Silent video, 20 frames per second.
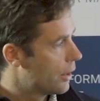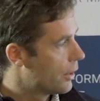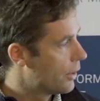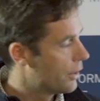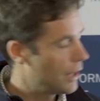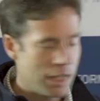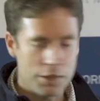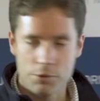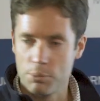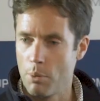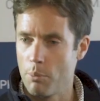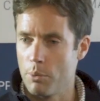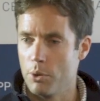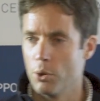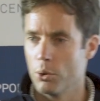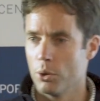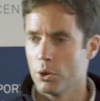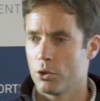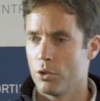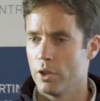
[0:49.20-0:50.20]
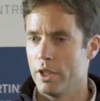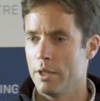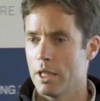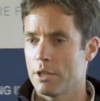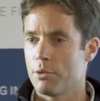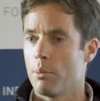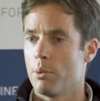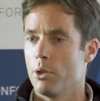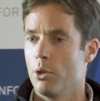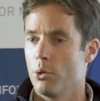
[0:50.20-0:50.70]
That's what we all agreed,
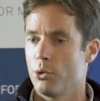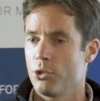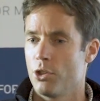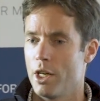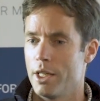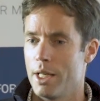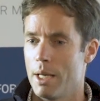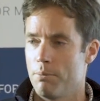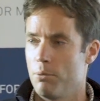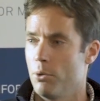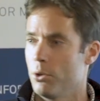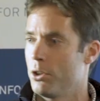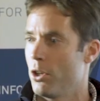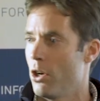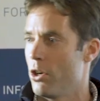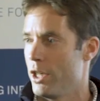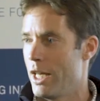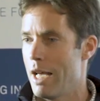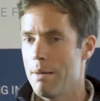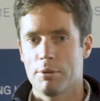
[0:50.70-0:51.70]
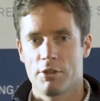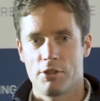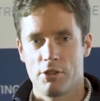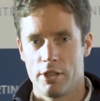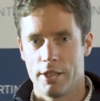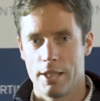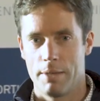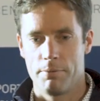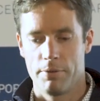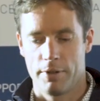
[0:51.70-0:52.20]
that's what we all signed up for. Tony Abbott
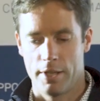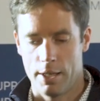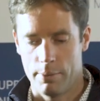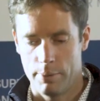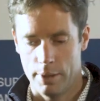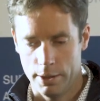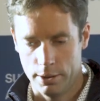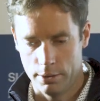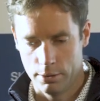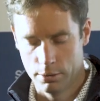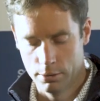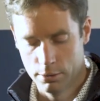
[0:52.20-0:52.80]
signed up for that one.